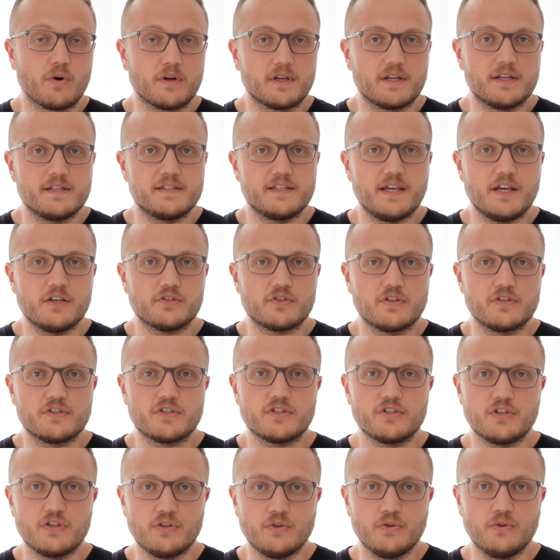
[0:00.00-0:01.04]

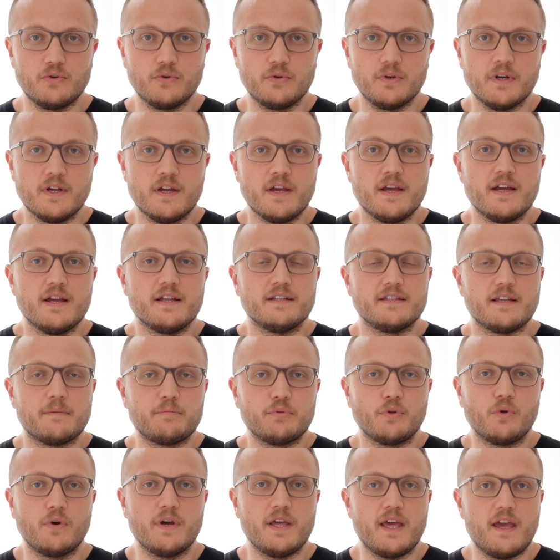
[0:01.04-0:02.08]
organizations to
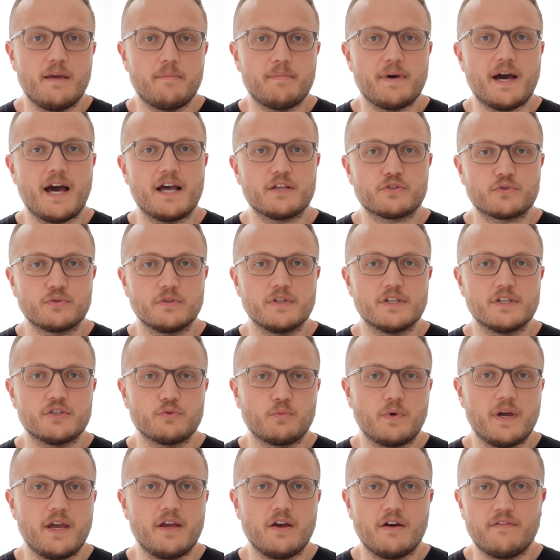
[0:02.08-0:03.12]
deploy a passwordless
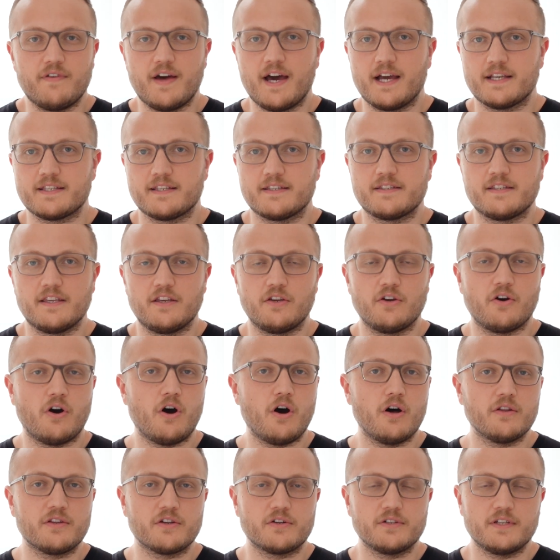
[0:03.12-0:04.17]
way of accessing
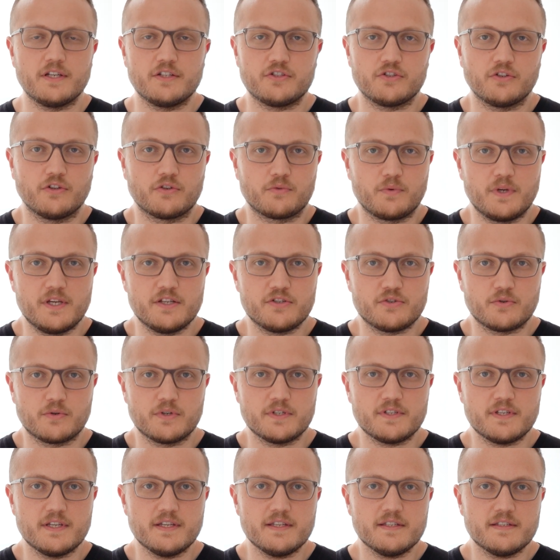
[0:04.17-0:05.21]
all their digital
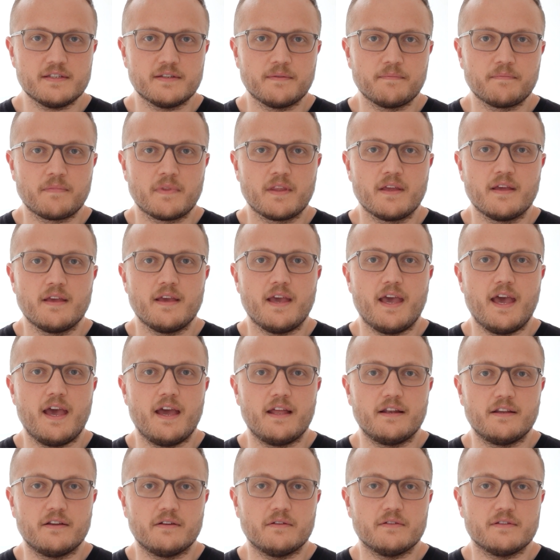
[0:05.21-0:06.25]
resources
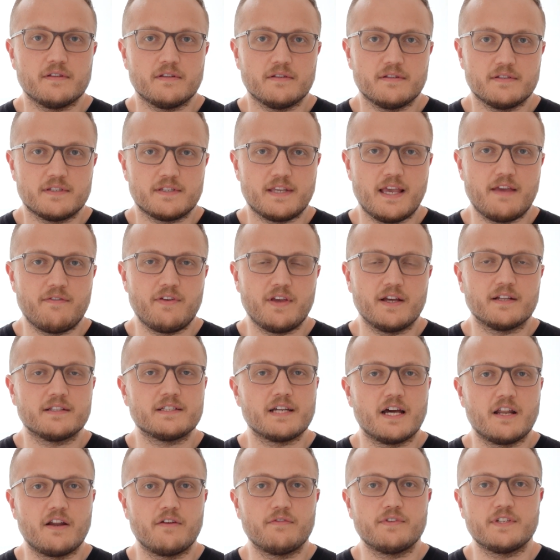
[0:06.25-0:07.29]
and saving a
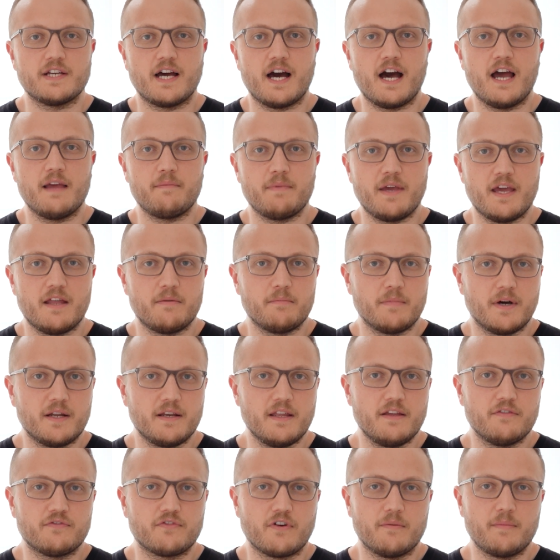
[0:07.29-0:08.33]
ton of time and
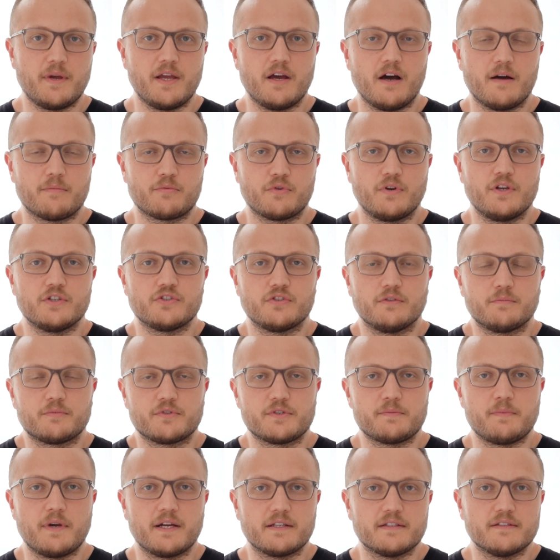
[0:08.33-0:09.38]
money from an operational
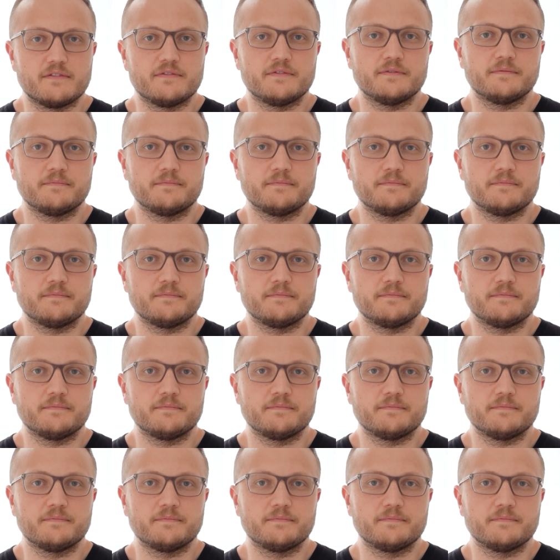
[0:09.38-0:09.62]
perspective.